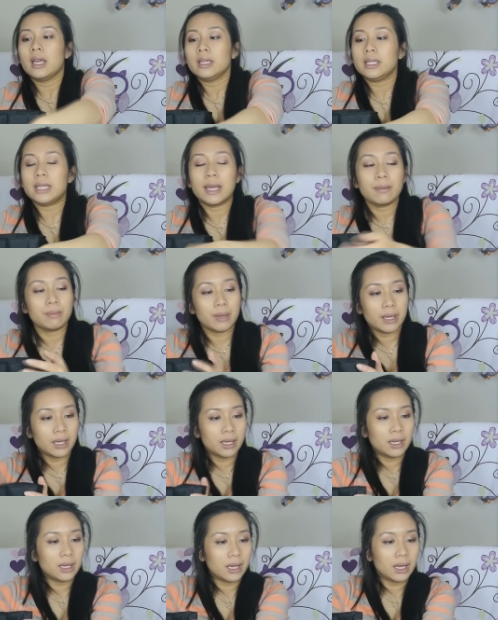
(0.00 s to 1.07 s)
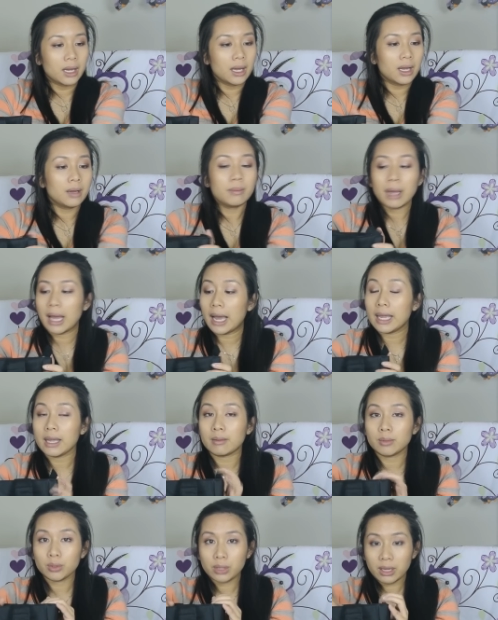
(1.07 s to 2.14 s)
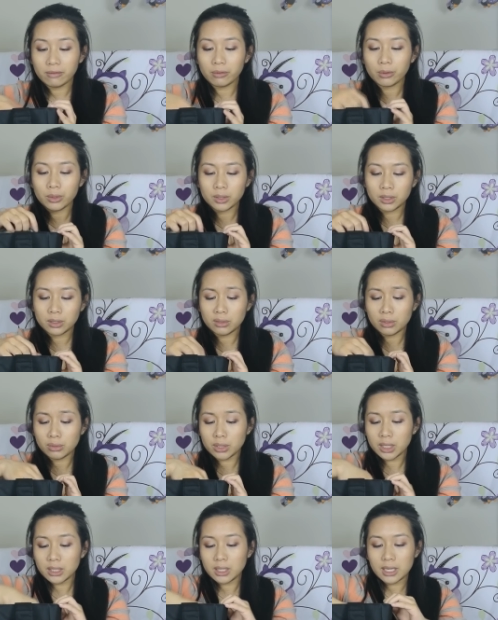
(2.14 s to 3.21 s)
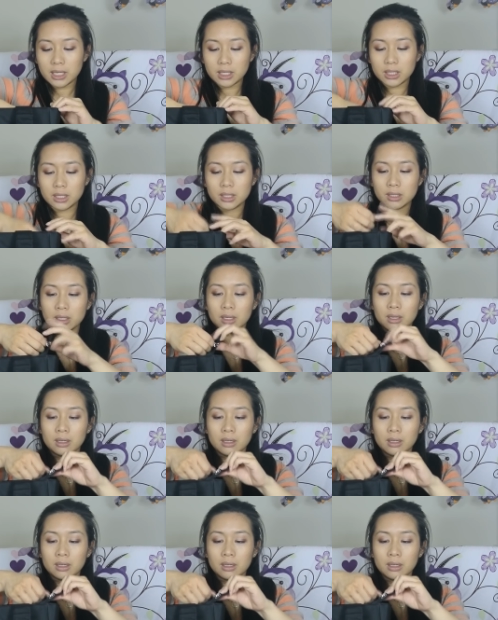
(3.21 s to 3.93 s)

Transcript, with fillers: yep um, I am looking forward to using this